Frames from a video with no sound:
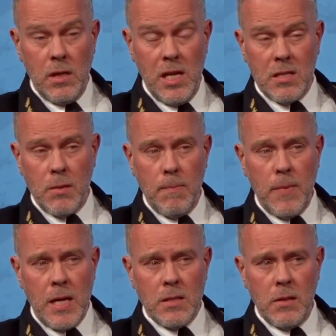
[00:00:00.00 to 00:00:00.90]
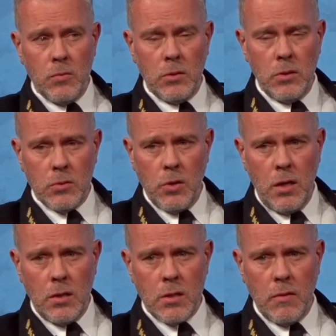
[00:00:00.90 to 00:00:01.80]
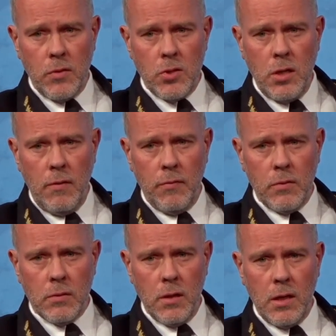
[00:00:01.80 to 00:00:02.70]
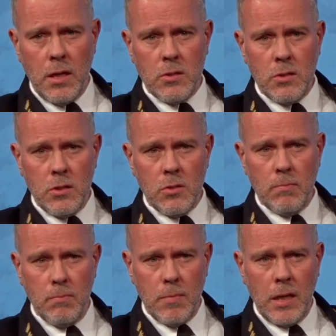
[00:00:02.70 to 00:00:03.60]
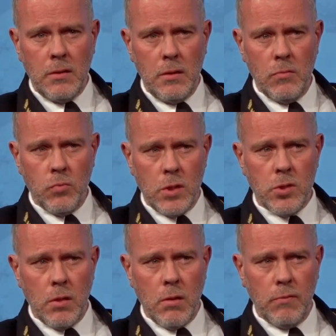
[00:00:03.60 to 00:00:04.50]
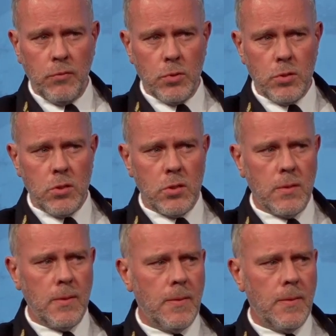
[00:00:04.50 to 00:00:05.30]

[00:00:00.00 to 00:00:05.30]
It is amazing what the Ukrainians have achieved against this mighty Russian armed forces.